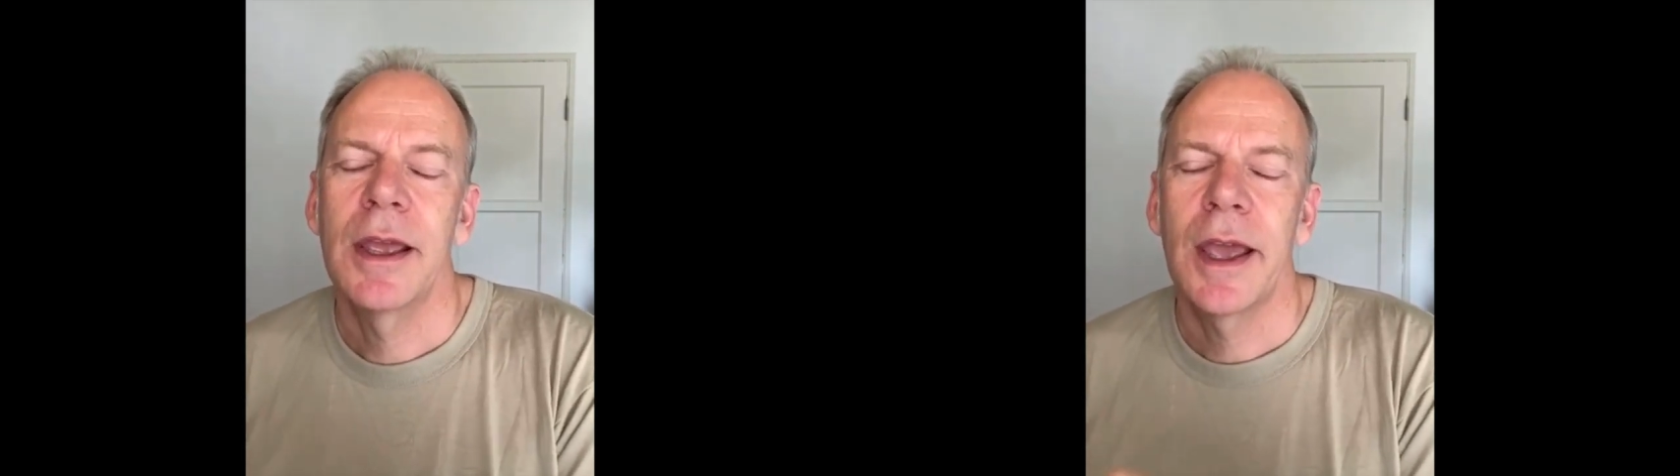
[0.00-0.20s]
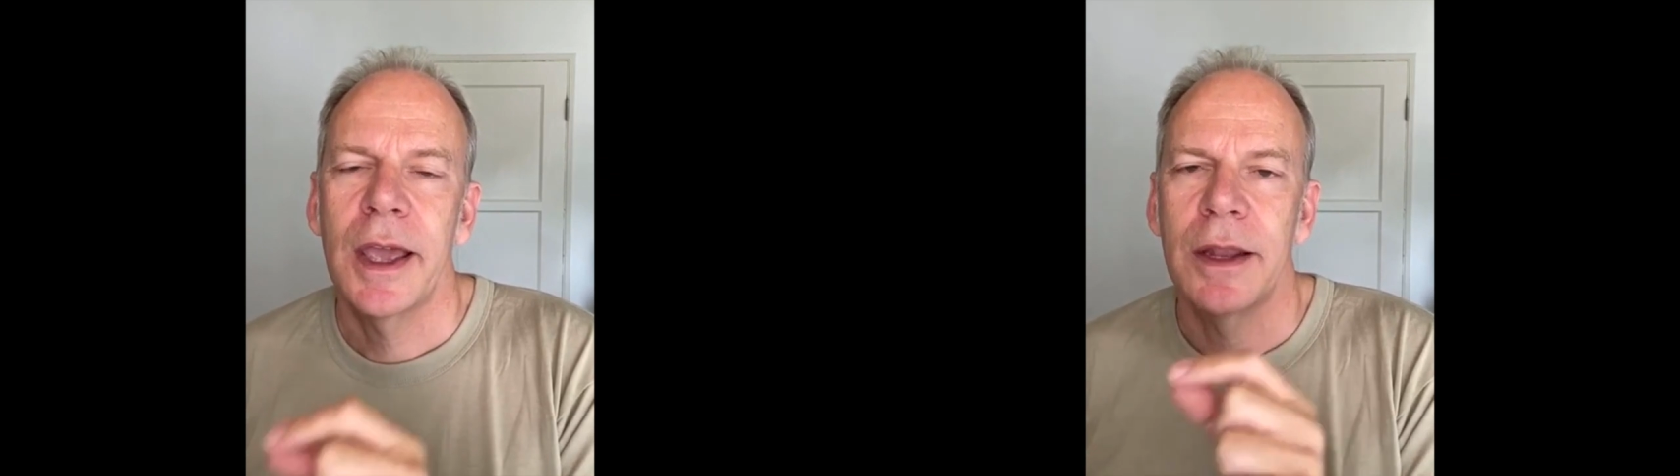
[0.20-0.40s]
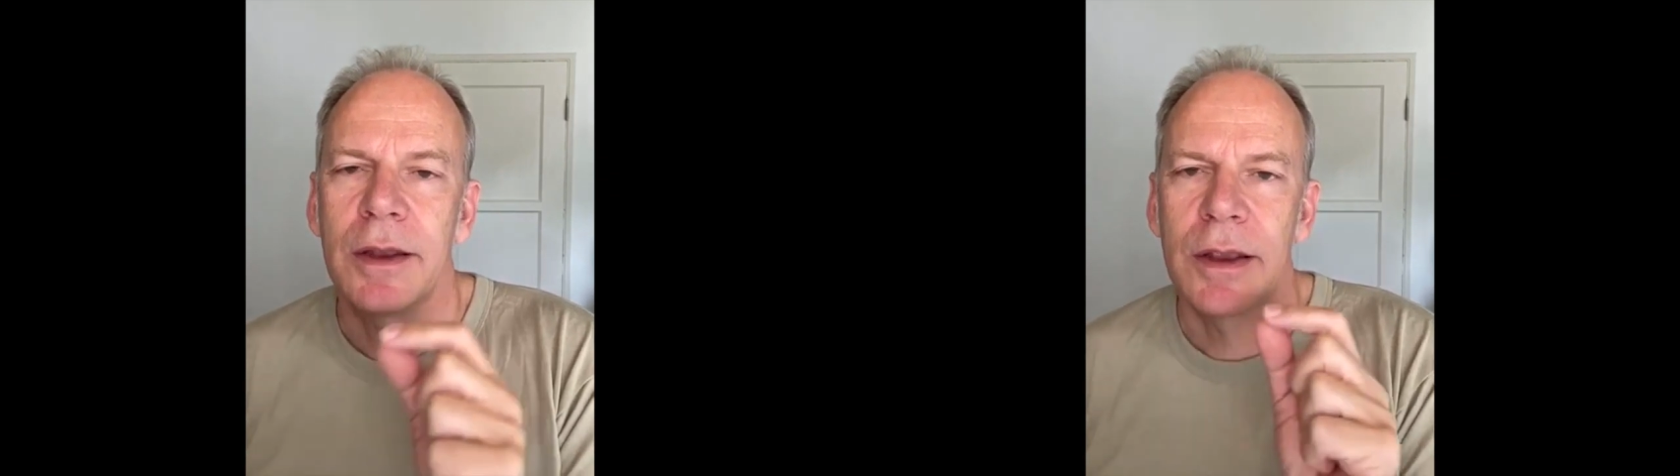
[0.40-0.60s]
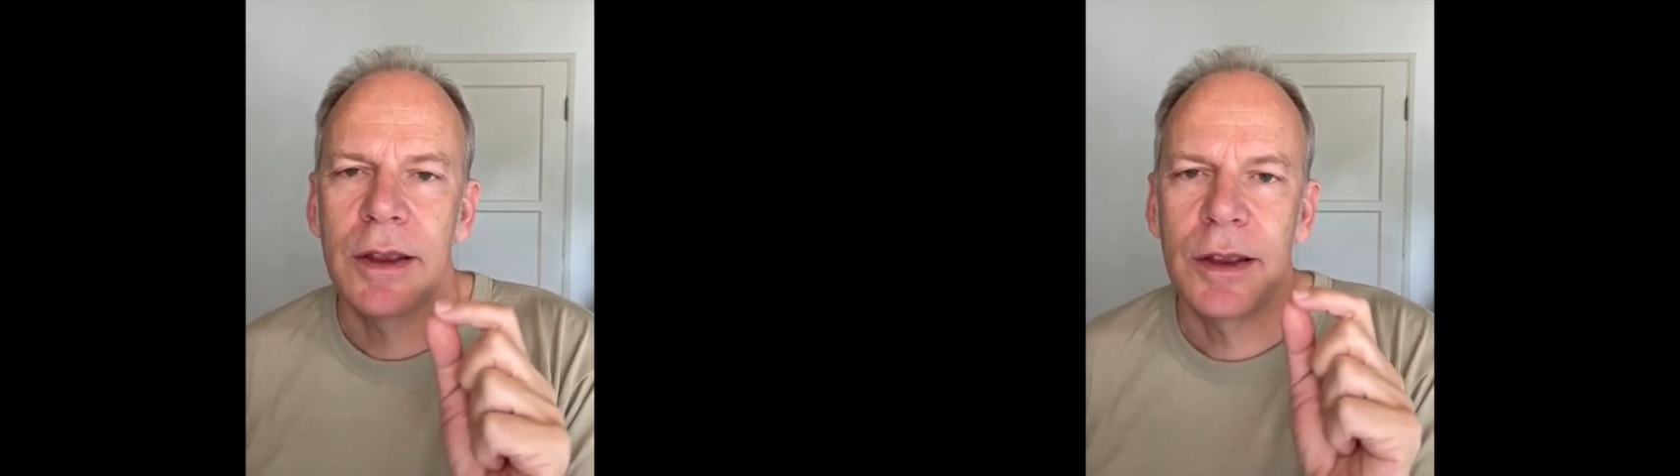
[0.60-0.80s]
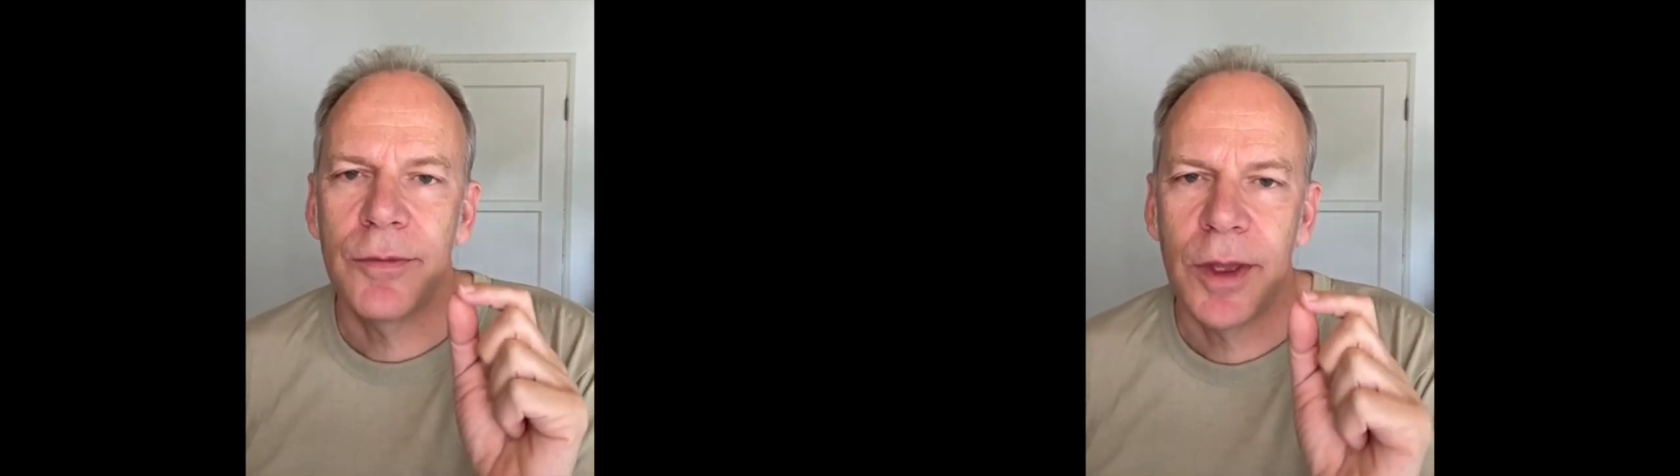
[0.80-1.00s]
And
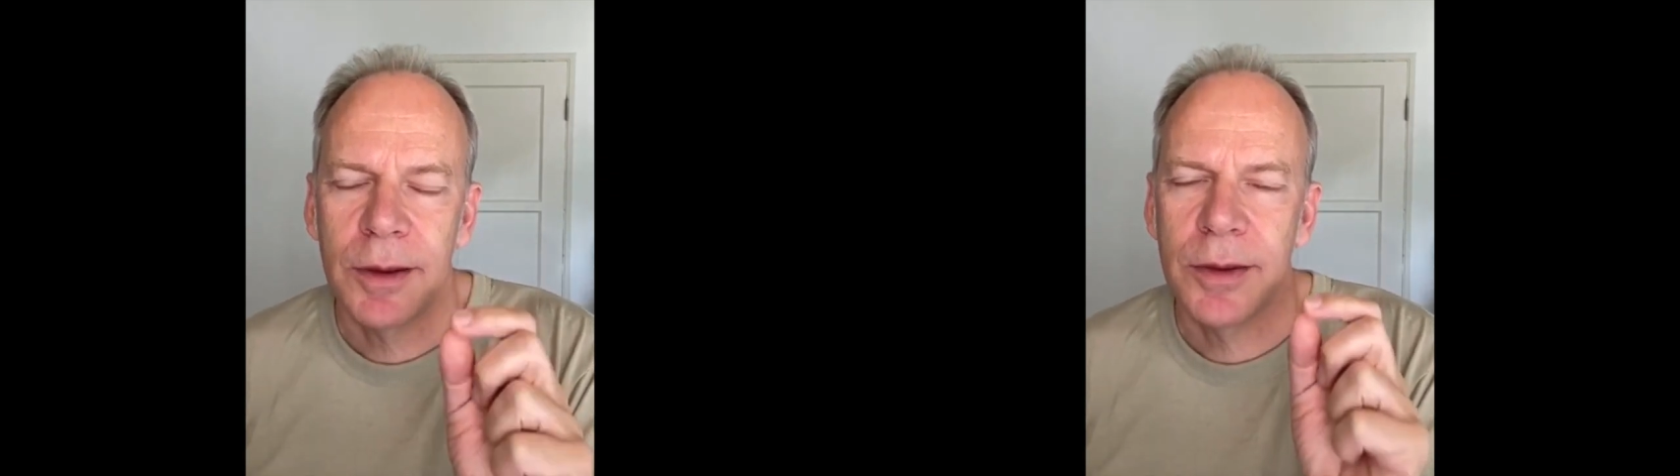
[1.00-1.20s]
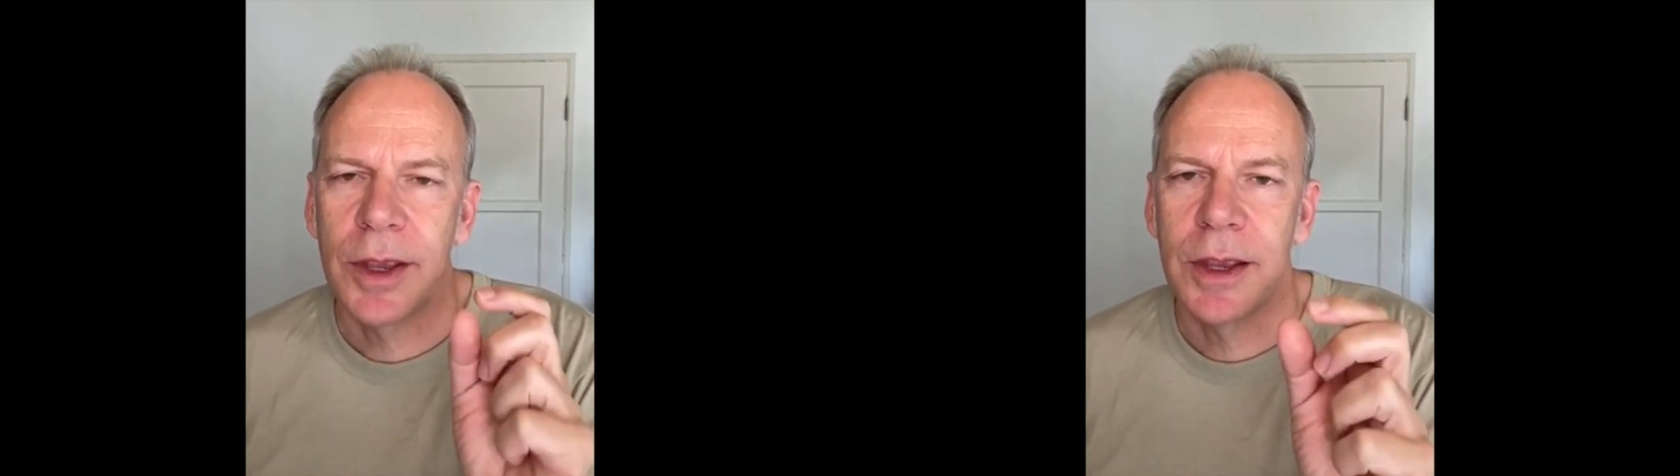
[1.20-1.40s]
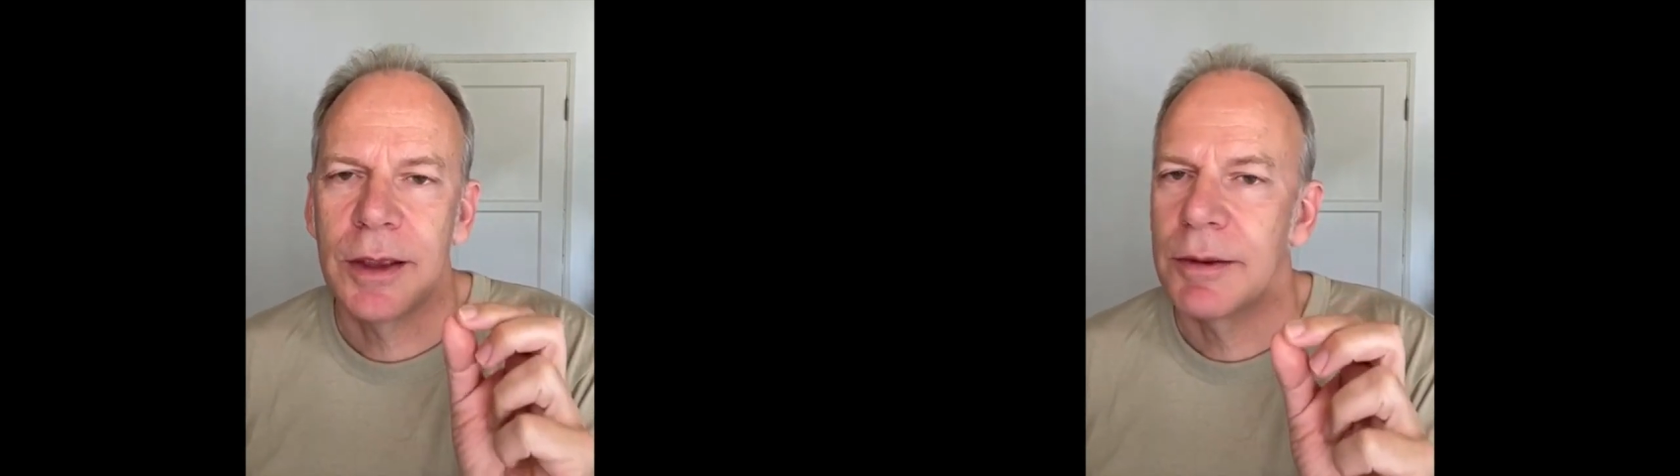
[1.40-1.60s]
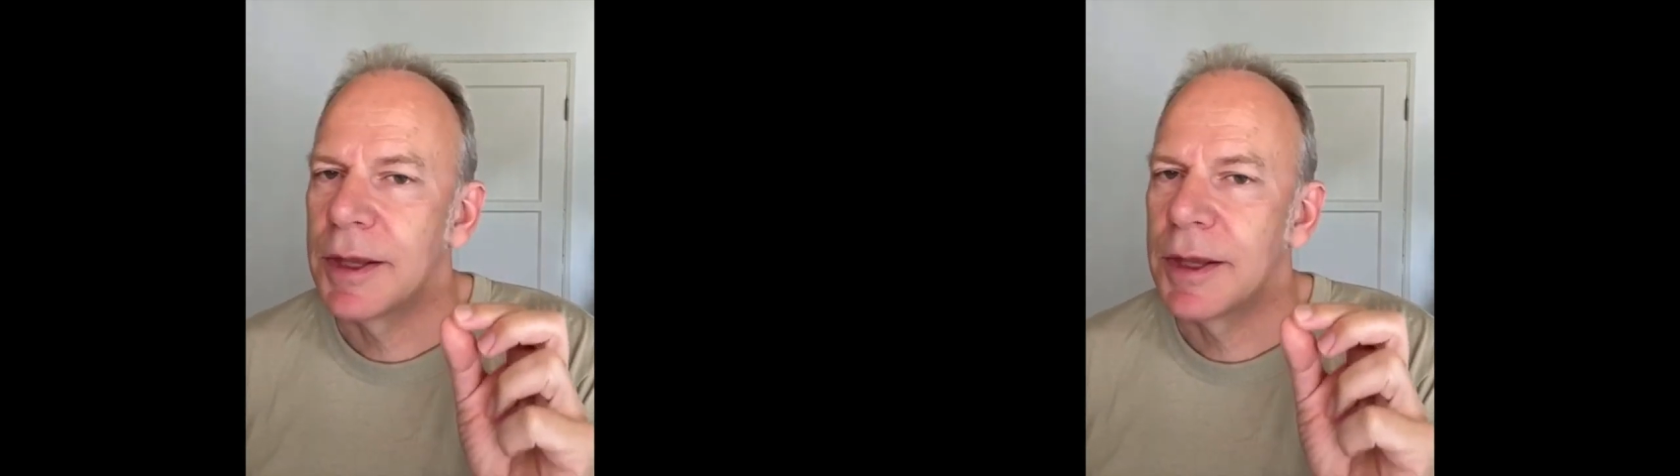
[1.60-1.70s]
if that thing